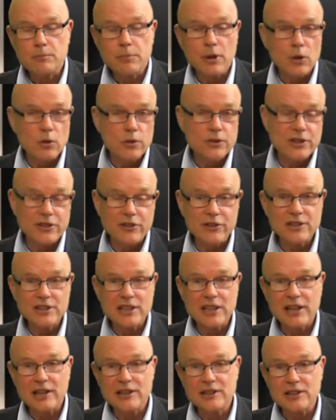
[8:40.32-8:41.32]
polls are
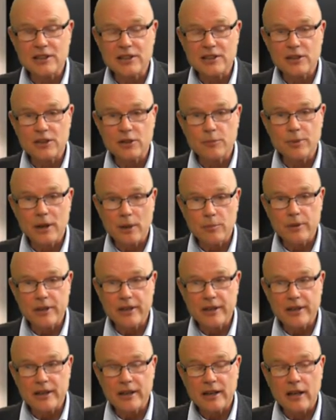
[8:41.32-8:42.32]
indicating that the
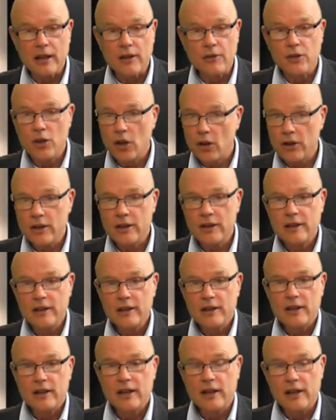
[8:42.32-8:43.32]
public have
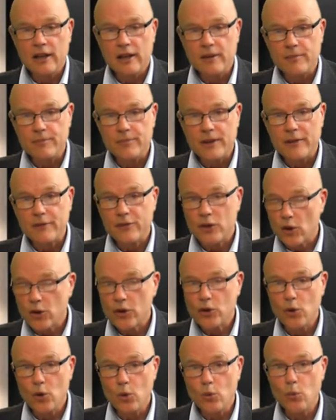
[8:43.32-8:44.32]

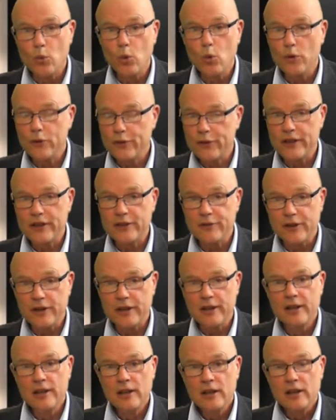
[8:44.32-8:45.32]
not caught war
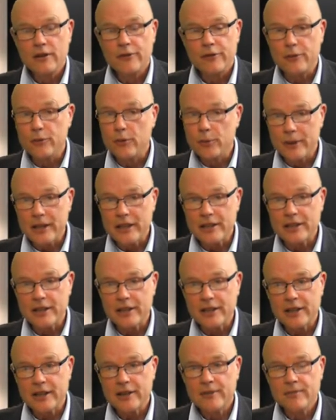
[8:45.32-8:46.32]
fever from the
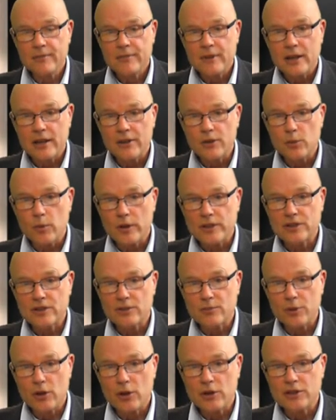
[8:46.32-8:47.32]
media and the
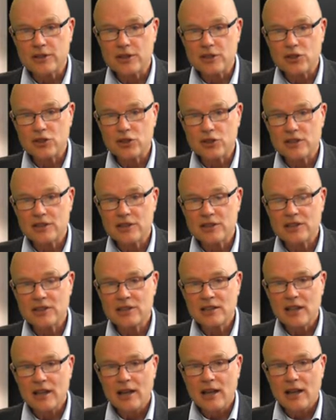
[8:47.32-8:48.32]
Western politicians.